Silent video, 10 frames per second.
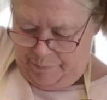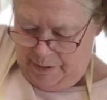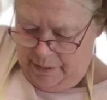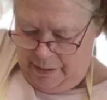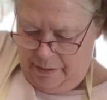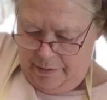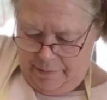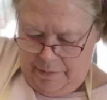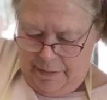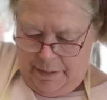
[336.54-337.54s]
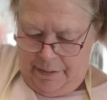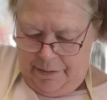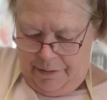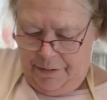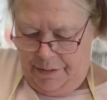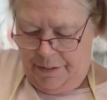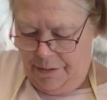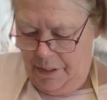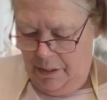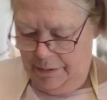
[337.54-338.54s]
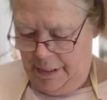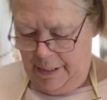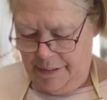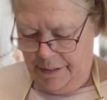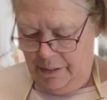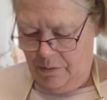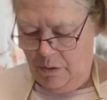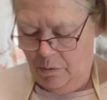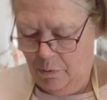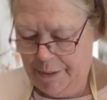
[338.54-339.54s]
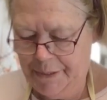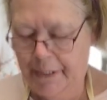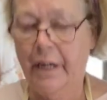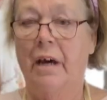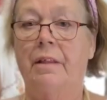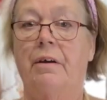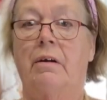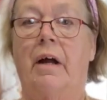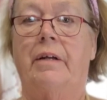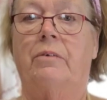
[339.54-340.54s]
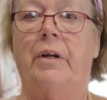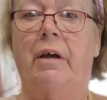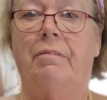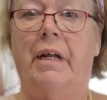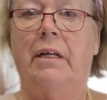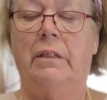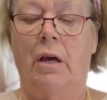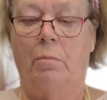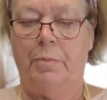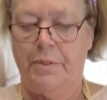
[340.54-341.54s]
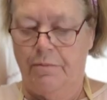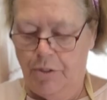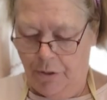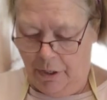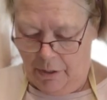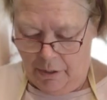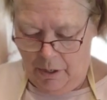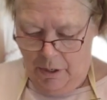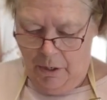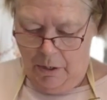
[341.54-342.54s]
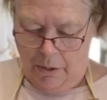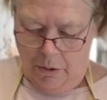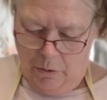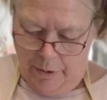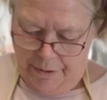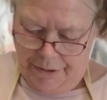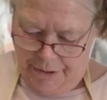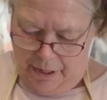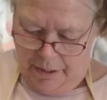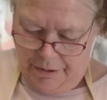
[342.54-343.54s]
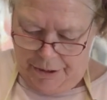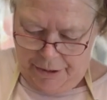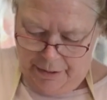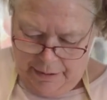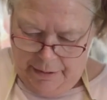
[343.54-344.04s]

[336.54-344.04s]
There. So this is all nice and whisked together. I don't have any lumps of sugar or cornstarch.